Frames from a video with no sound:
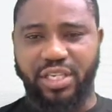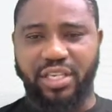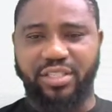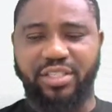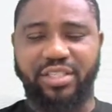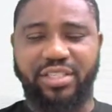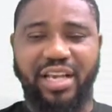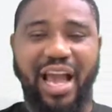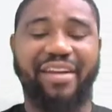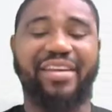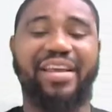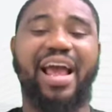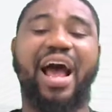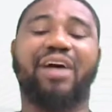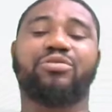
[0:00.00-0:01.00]
Yeast
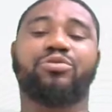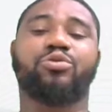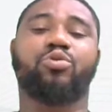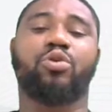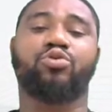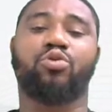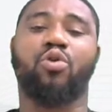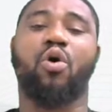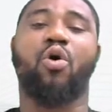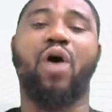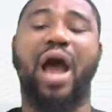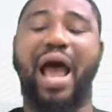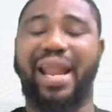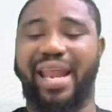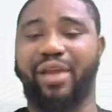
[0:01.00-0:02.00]
carry out what we
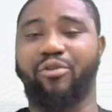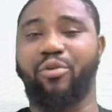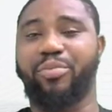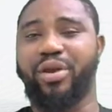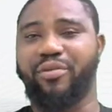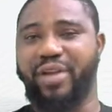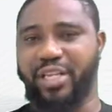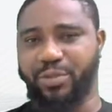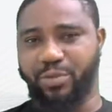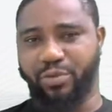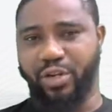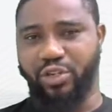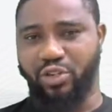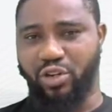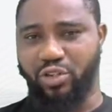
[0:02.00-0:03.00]
call anaerobic
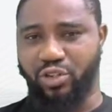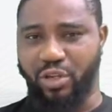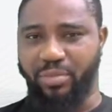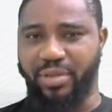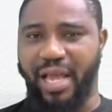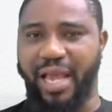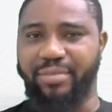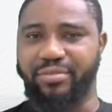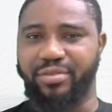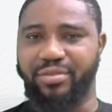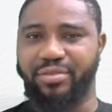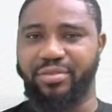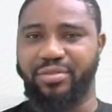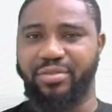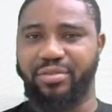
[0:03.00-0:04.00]
respiration
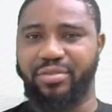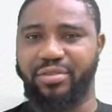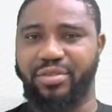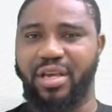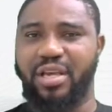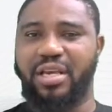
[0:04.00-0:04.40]
sometimes.